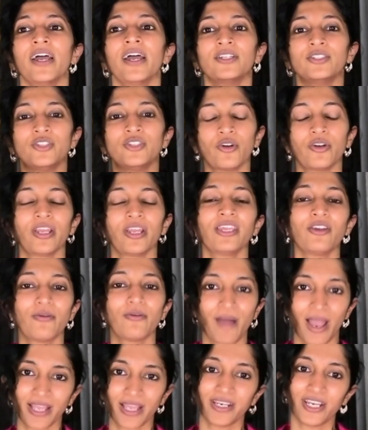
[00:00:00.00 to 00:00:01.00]
during your
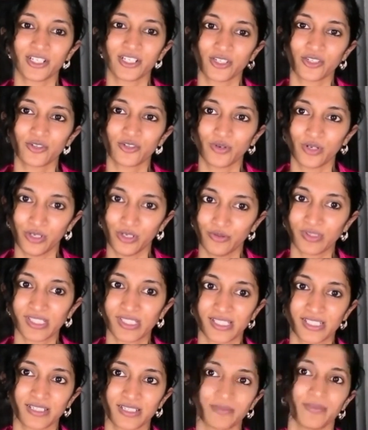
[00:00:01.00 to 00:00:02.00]
migration to a new
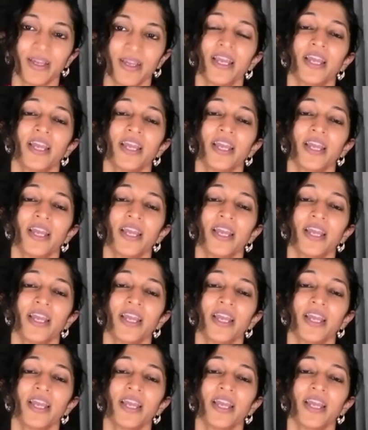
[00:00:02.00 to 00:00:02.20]
system.